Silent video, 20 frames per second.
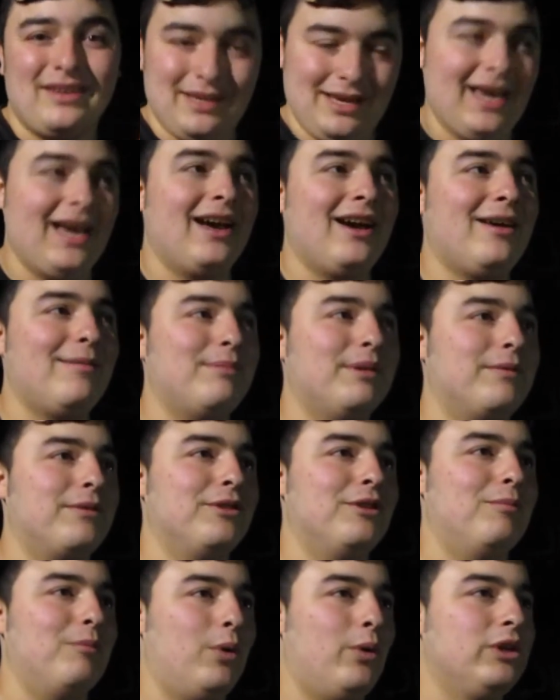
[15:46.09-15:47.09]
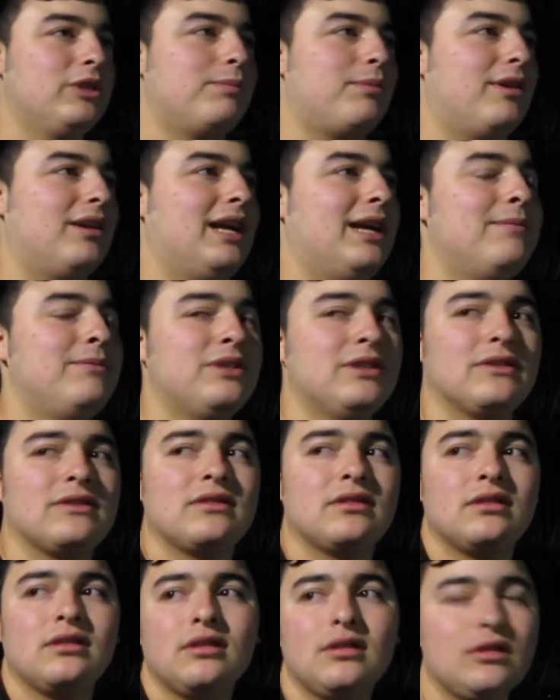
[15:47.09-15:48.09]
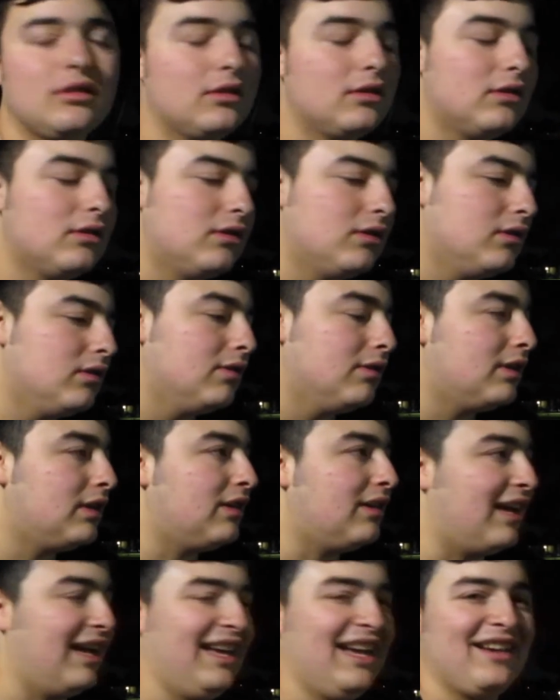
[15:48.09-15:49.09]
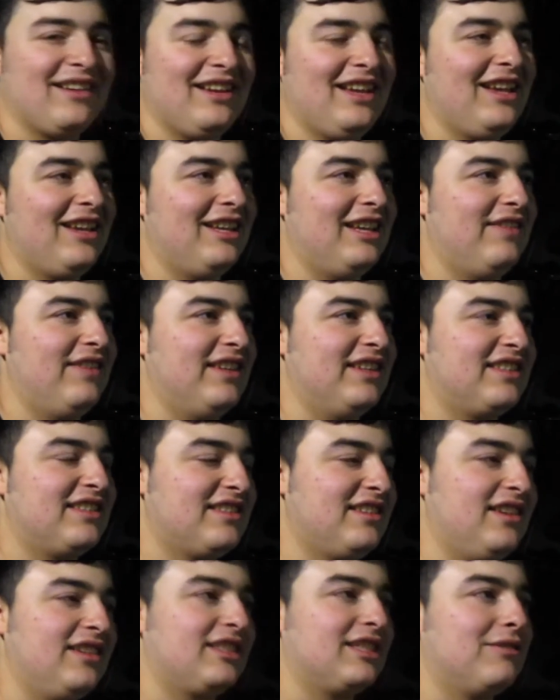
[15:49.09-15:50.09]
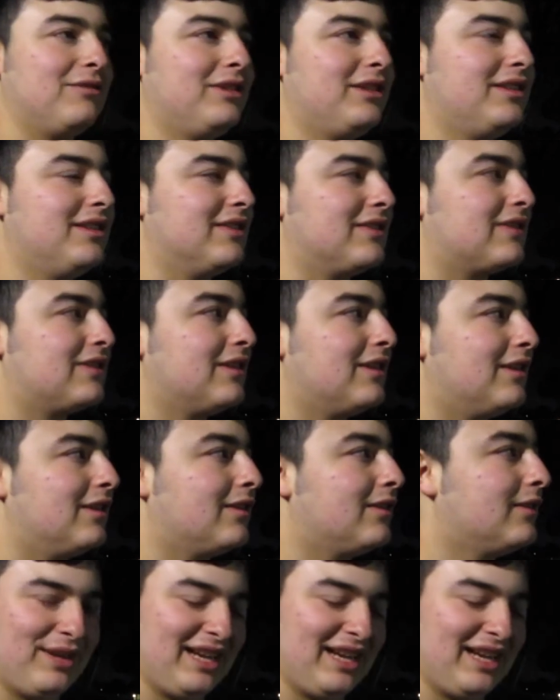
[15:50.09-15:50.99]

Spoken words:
Yeah, but for the most part, I act negative and it sucks. It really does suck.